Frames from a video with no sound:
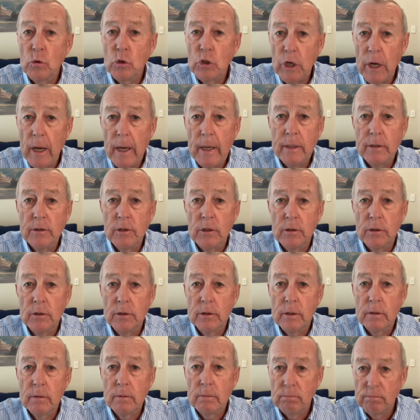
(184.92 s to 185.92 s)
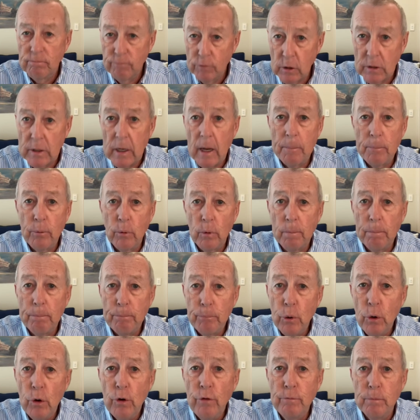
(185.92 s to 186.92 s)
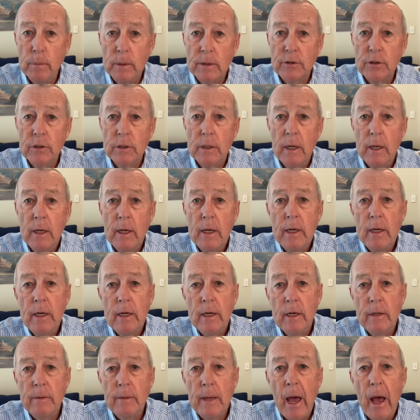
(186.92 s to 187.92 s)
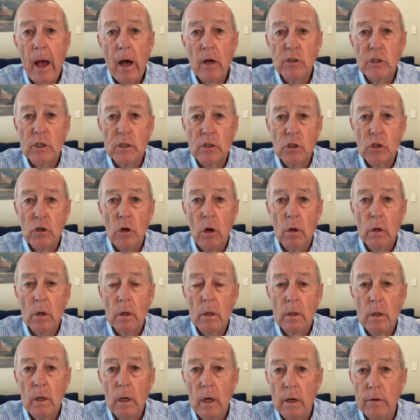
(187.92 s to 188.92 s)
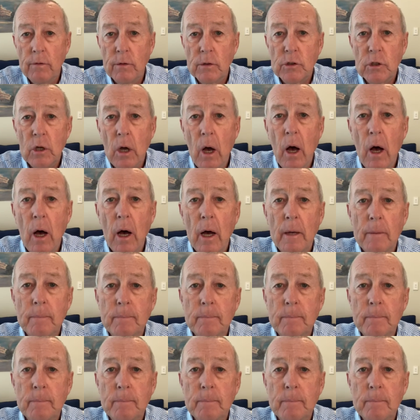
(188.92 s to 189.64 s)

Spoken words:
changes, for example improvements in the housing stock over time.